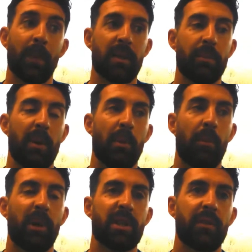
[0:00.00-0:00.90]
it's a bit more
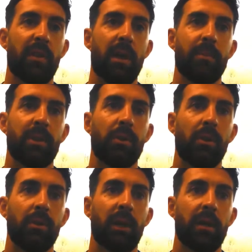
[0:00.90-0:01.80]
pressure for them to
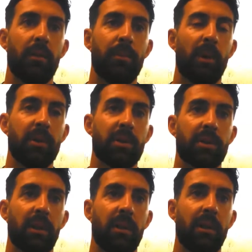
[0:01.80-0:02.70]
go and get their
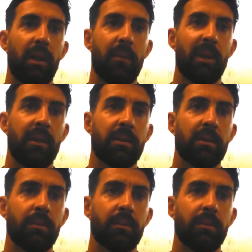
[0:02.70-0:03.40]
points in the game in hand.